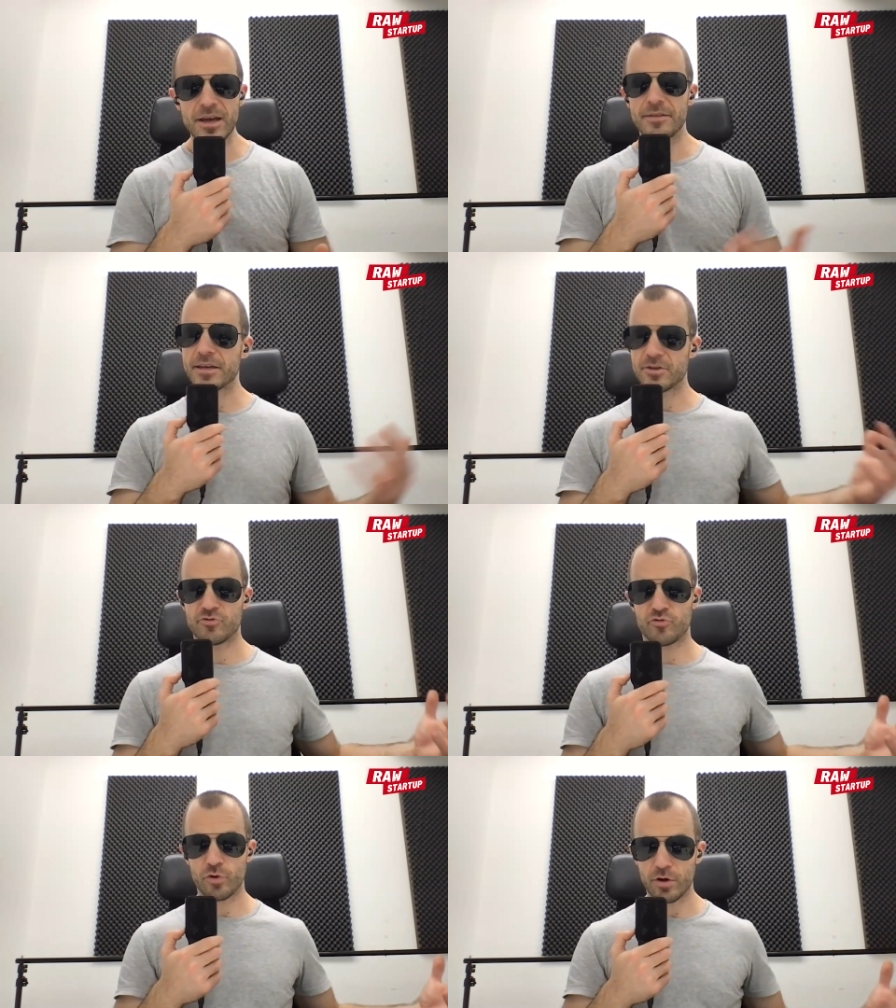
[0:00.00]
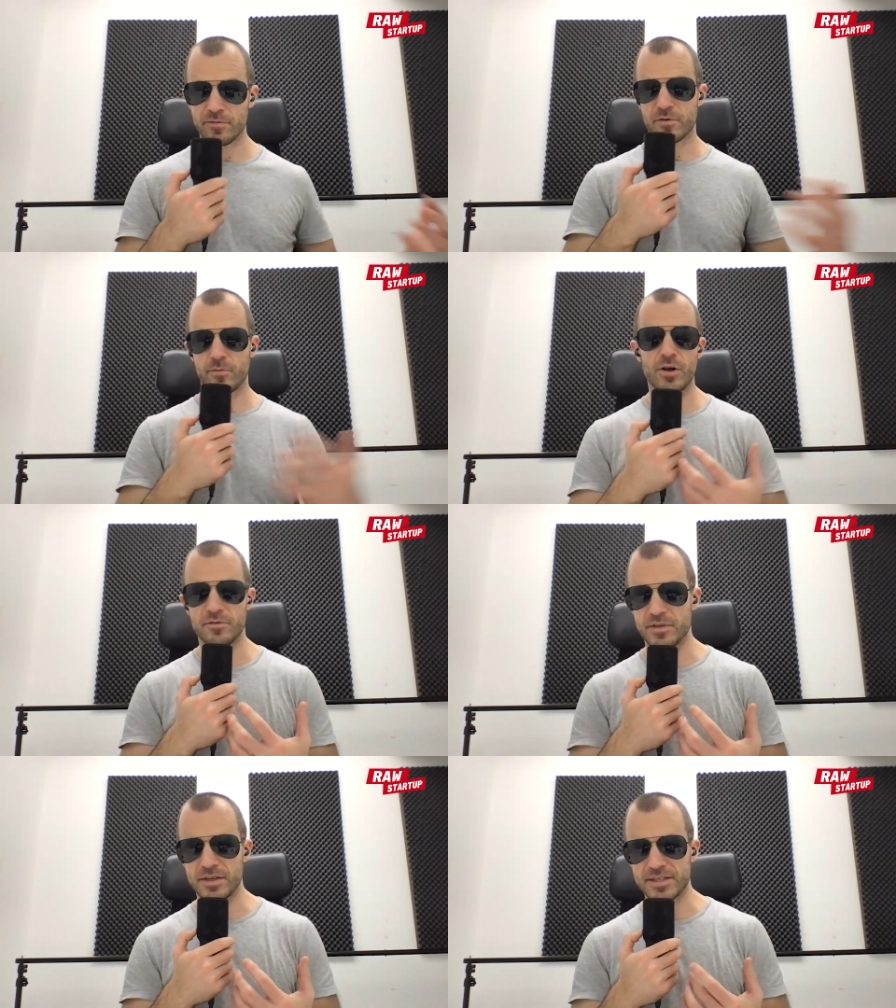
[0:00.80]
and they can draw from all
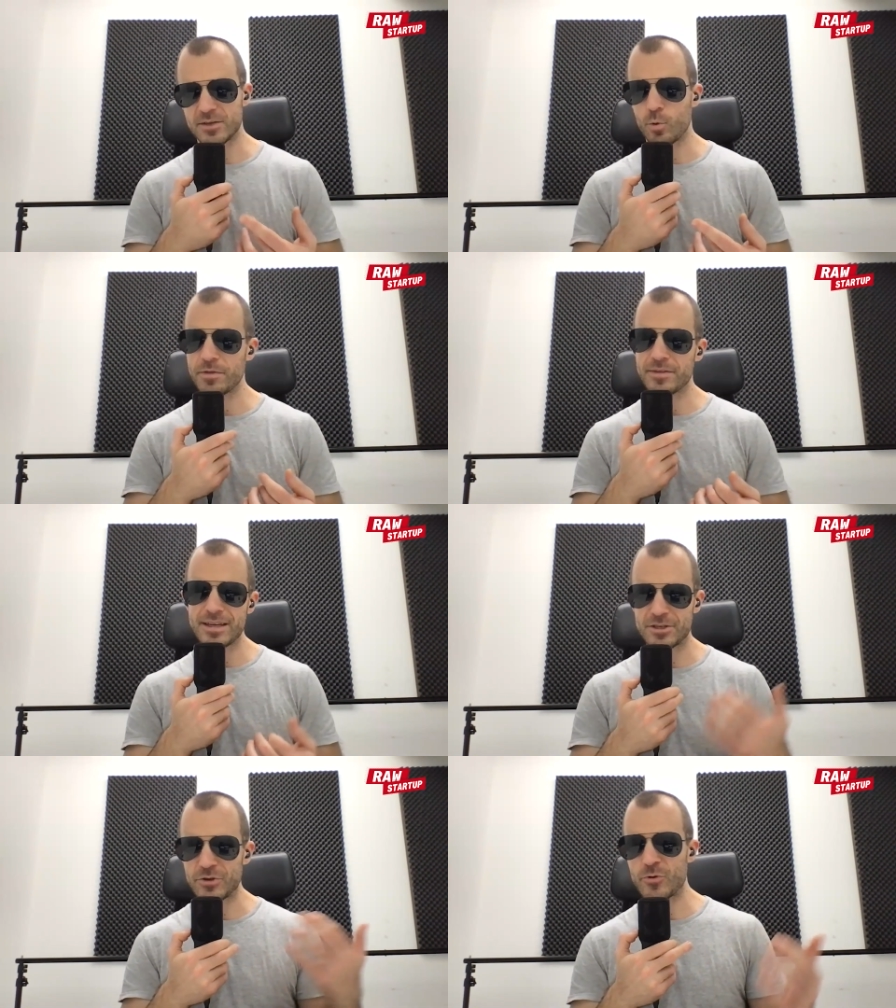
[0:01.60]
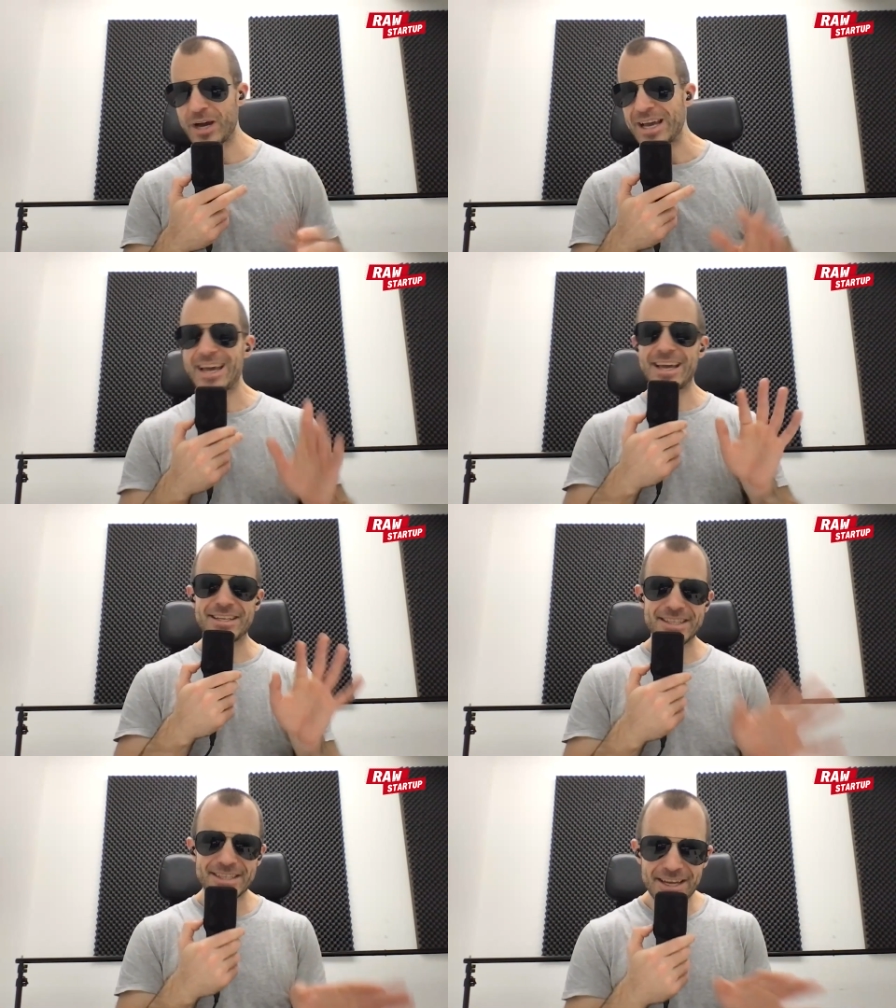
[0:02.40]
of this so what they do
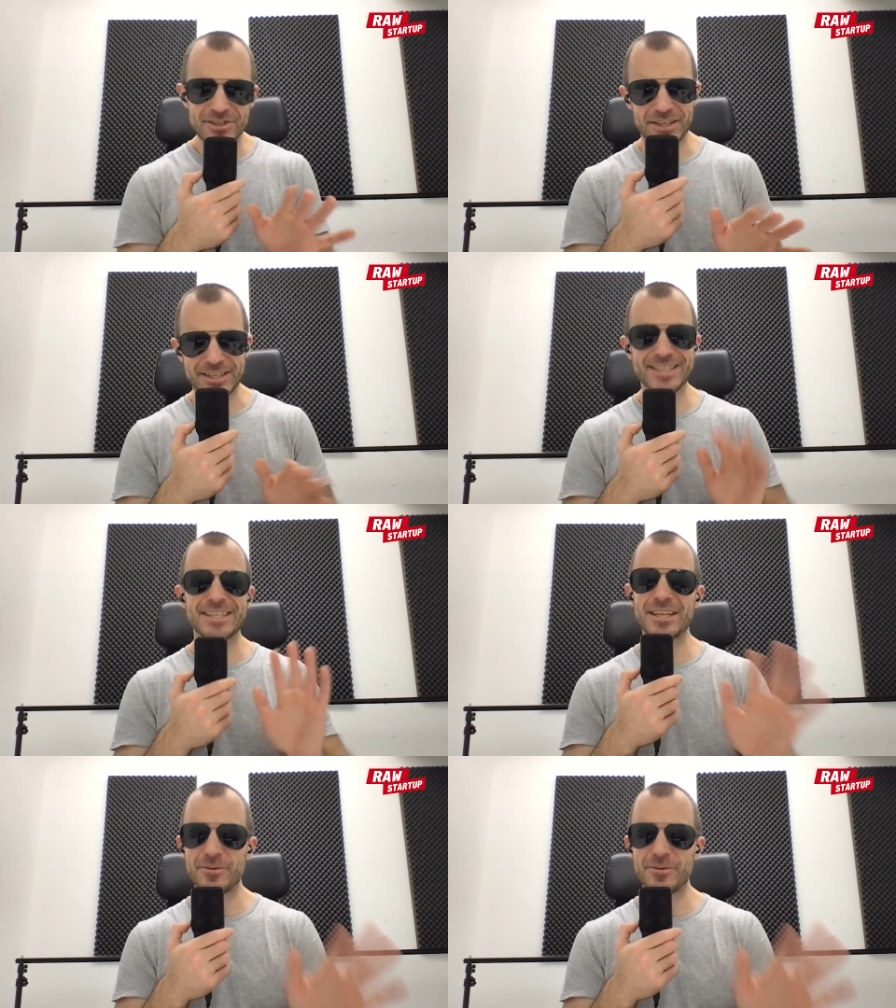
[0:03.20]
essentially it's still